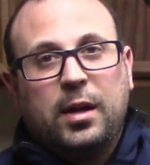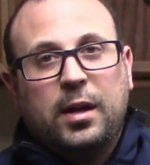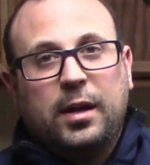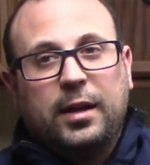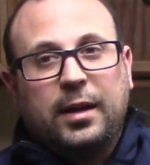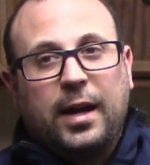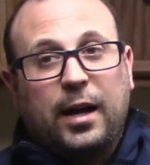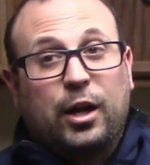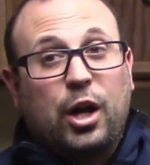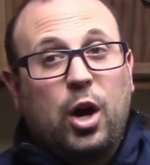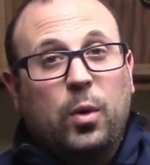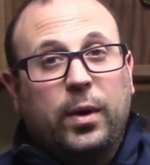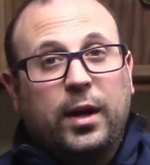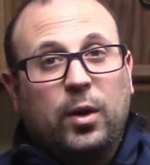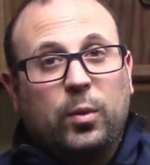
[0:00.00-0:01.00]
and get
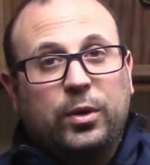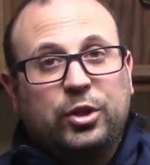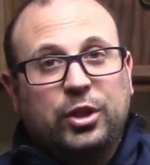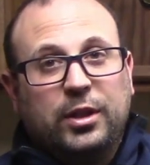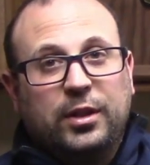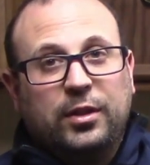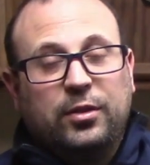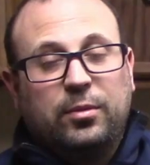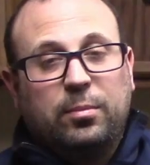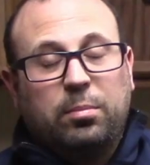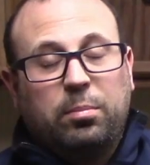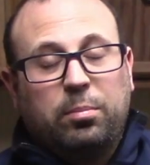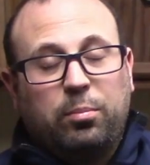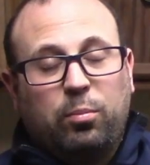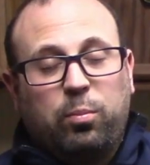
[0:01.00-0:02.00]
going, which is
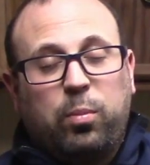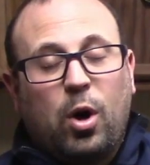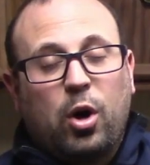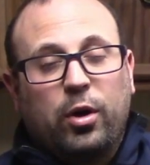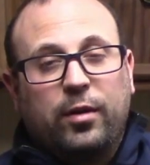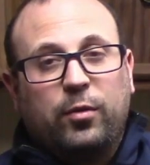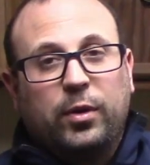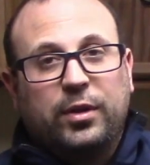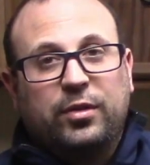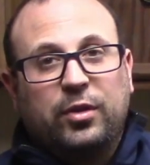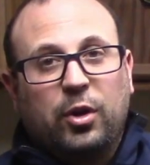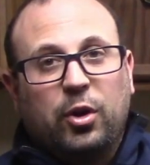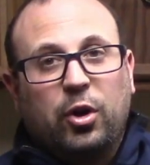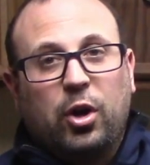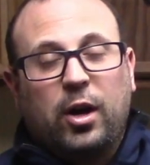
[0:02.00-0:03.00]
part of what
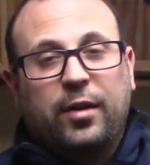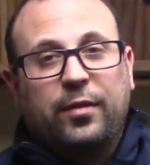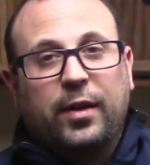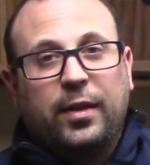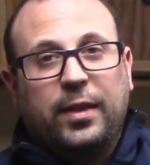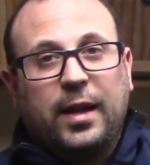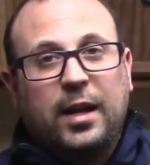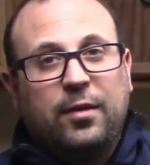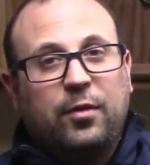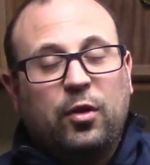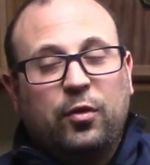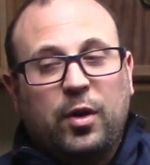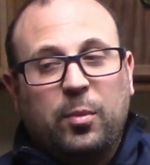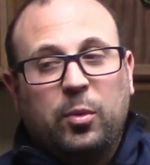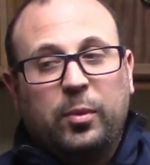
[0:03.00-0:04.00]
started off at the end of
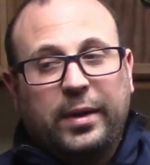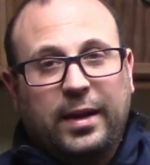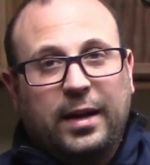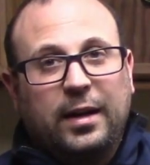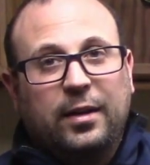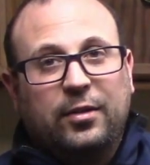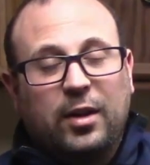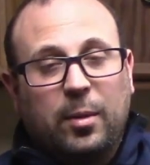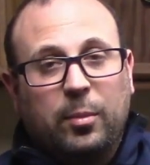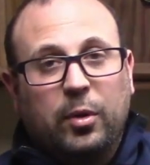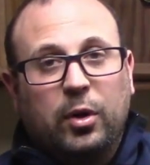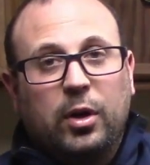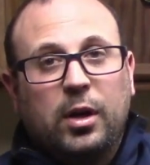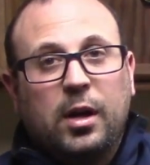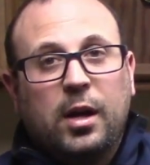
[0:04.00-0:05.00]
November, beginning of December.